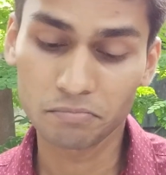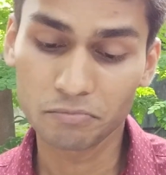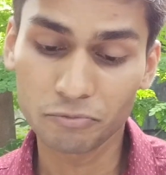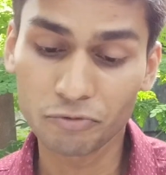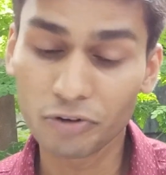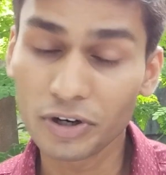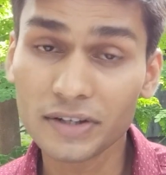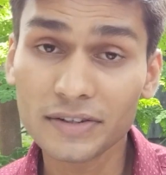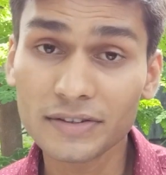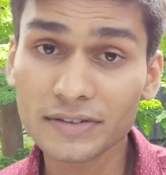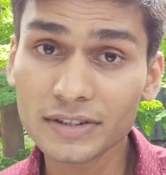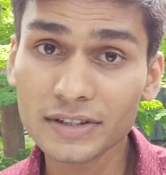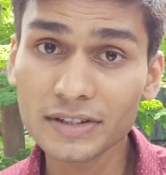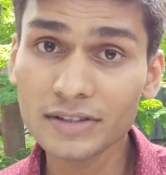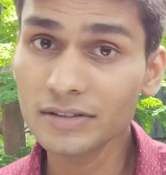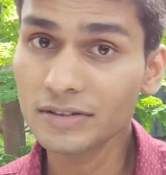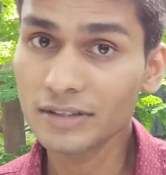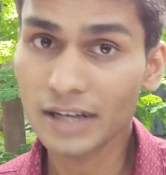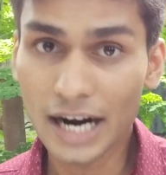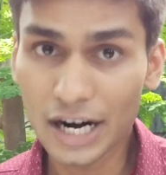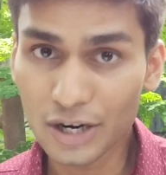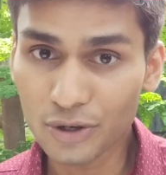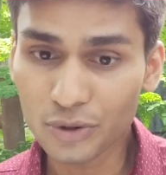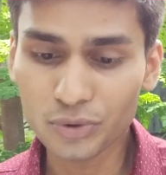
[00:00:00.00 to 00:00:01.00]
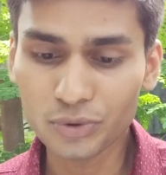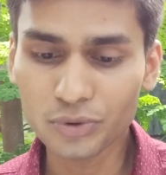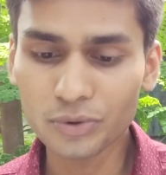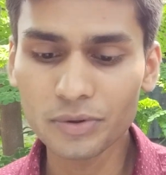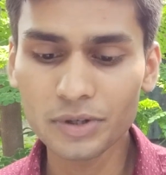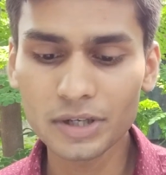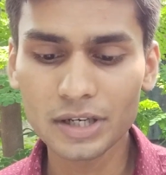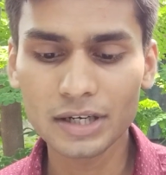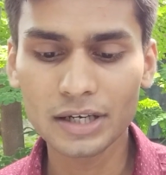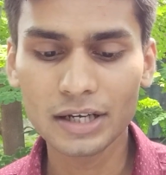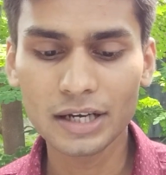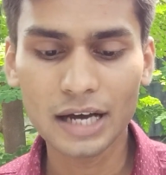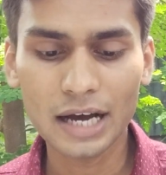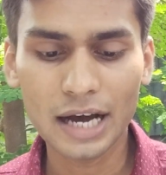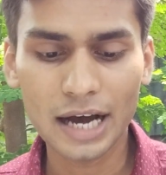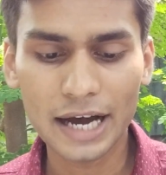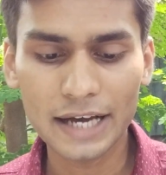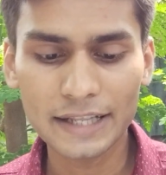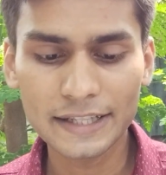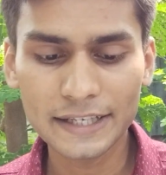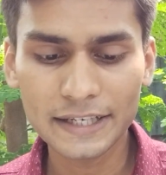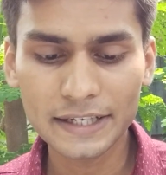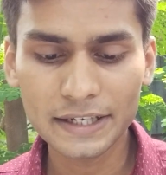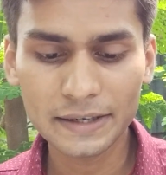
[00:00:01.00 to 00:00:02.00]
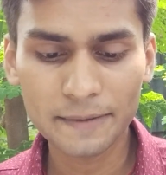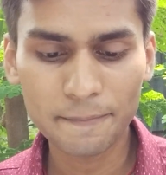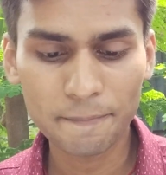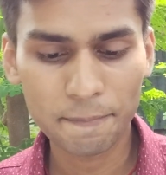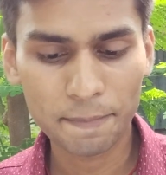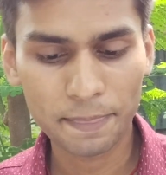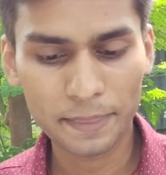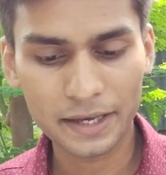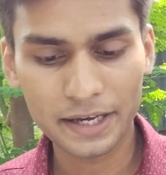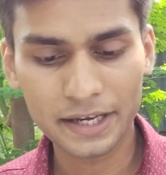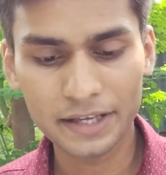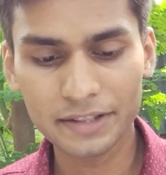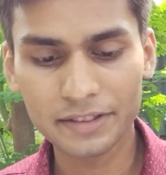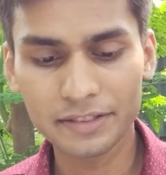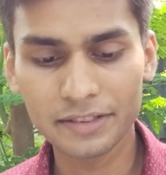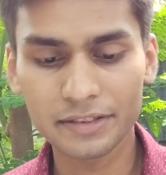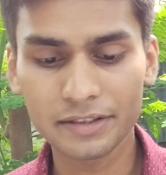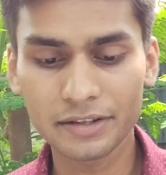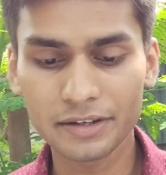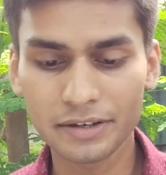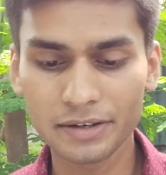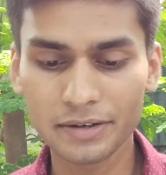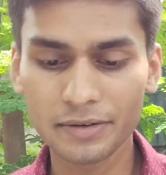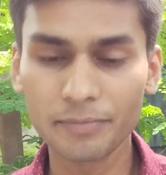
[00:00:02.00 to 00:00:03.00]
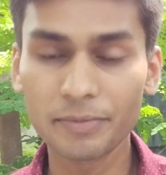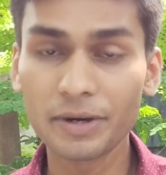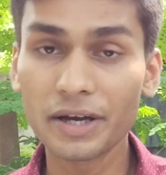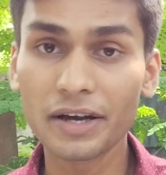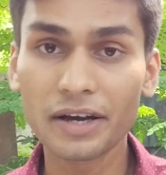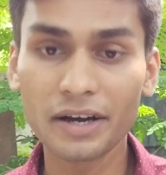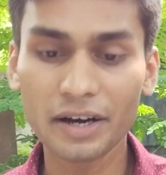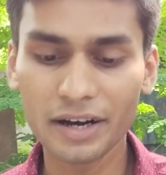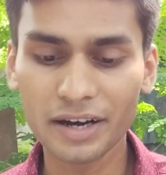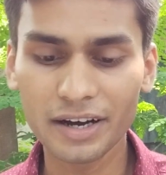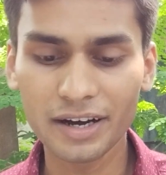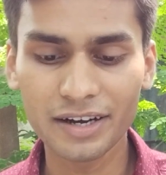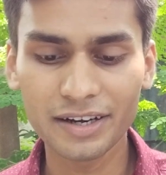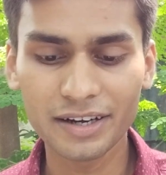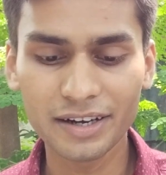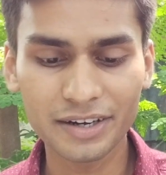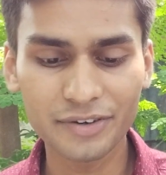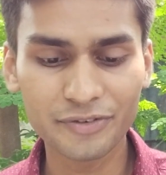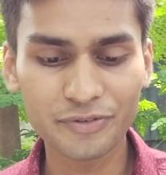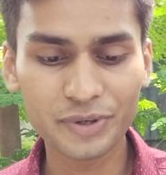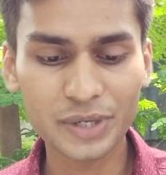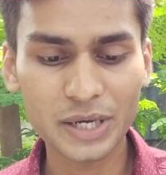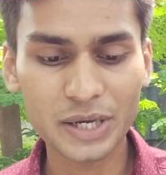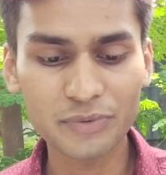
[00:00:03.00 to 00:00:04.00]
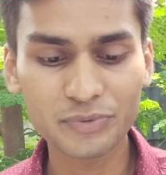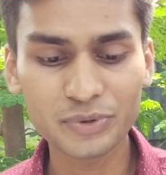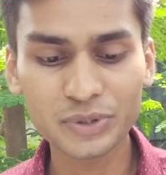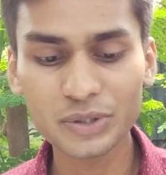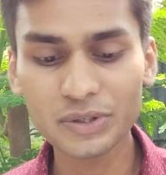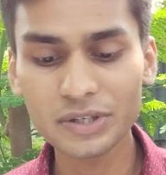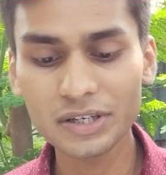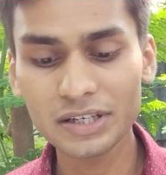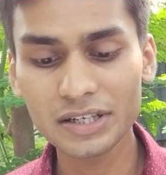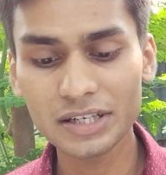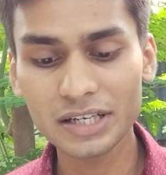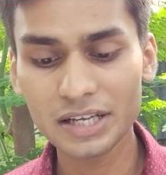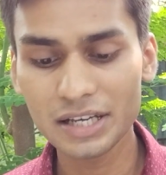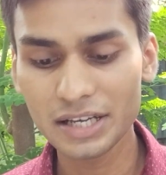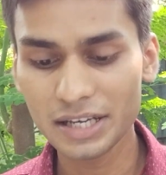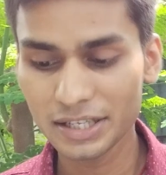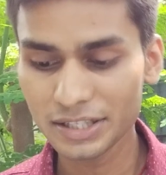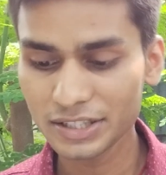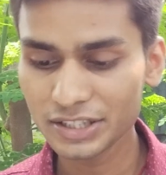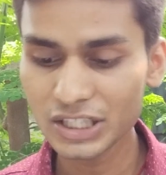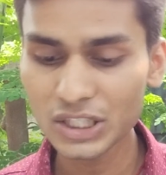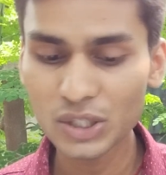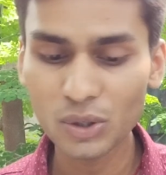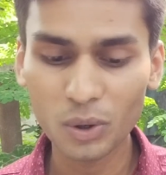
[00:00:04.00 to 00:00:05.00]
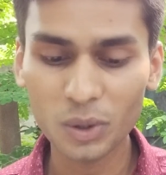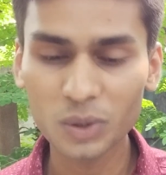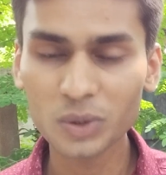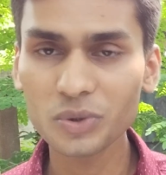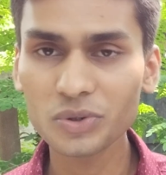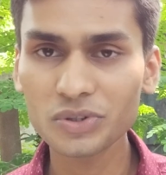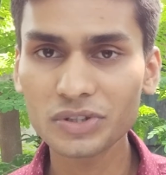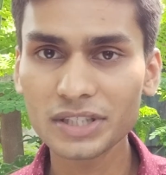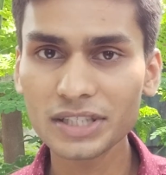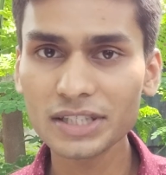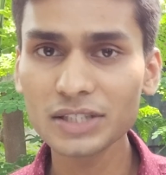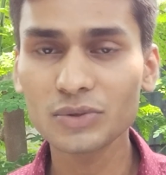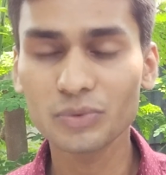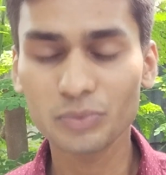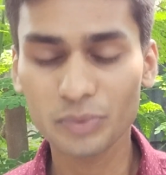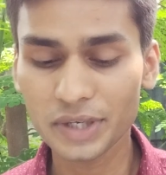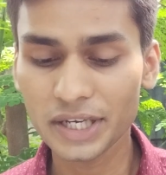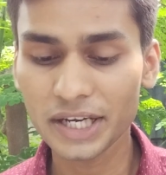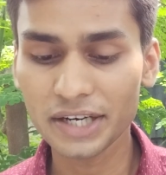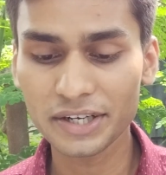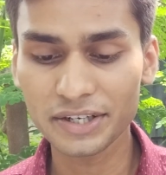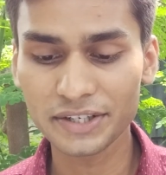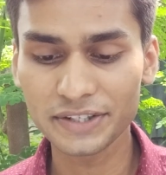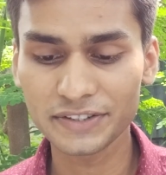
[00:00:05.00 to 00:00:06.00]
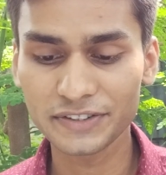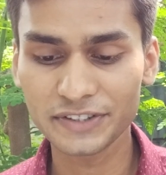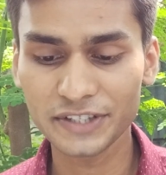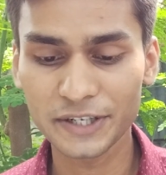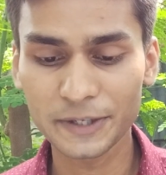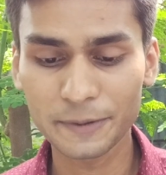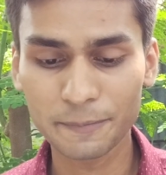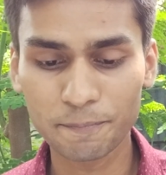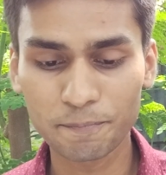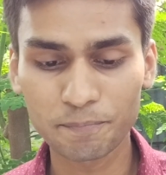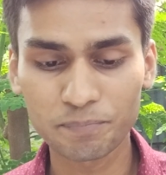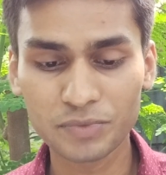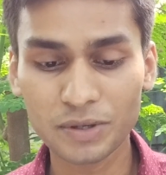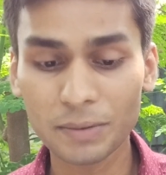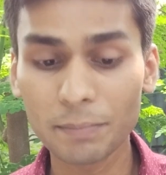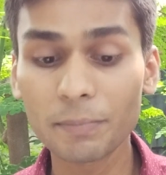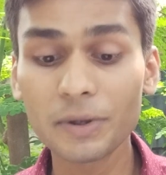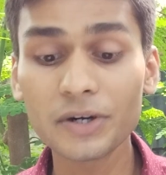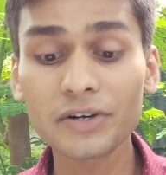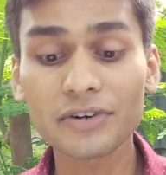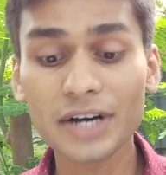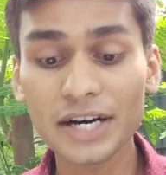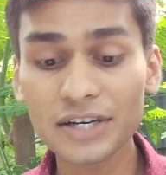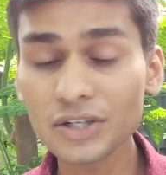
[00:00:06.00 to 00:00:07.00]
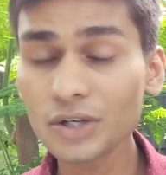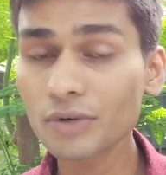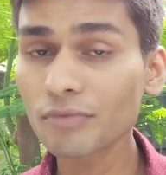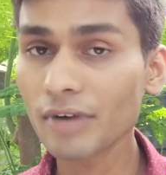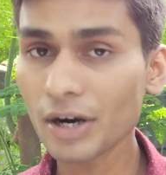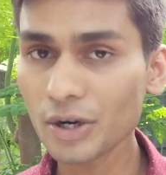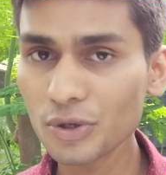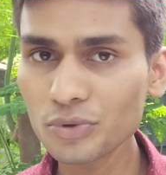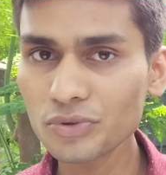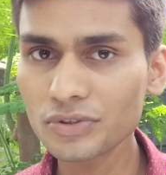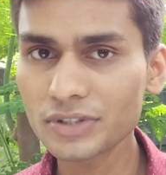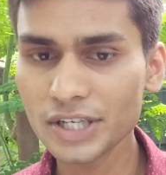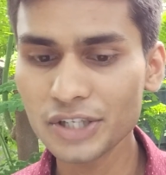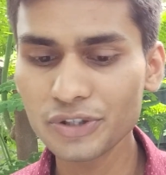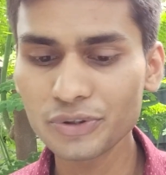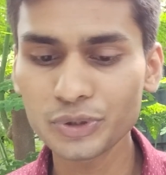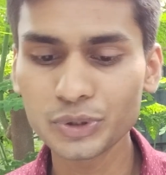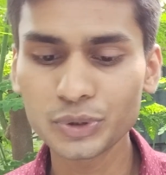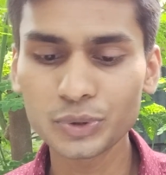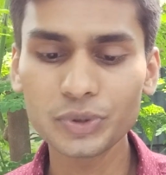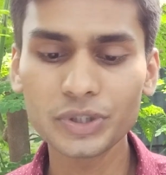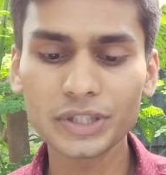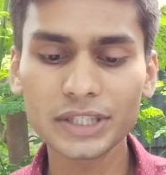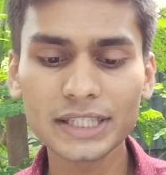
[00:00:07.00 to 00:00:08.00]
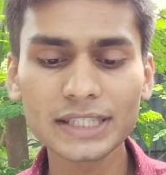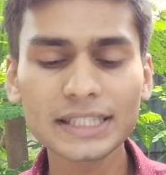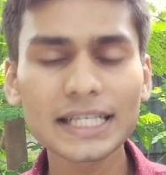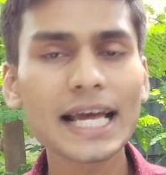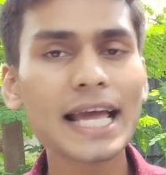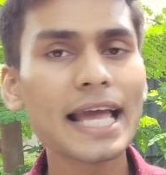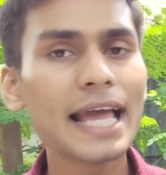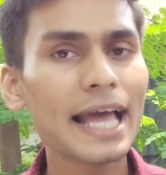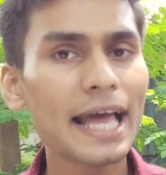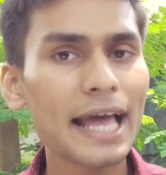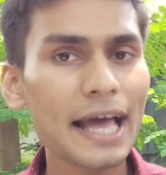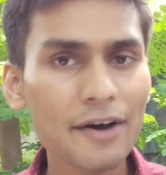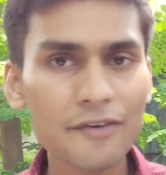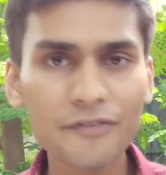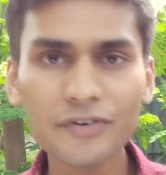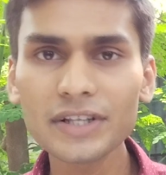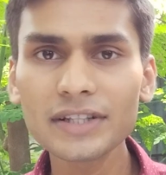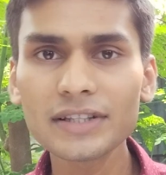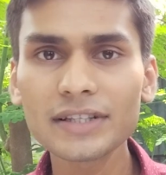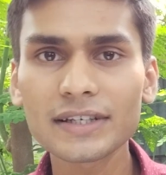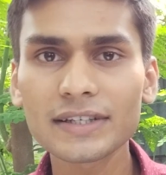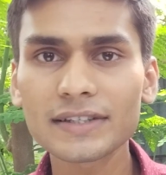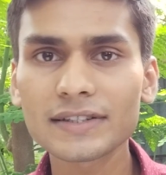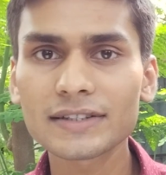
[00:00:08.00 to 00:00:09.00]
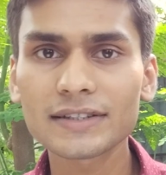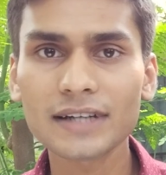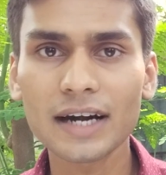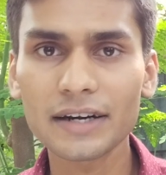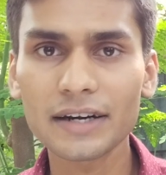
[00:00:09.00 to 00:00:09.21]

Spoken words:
What is this? I don't know. I think if you will see all those things, we can understand. But writer want to say to you is everything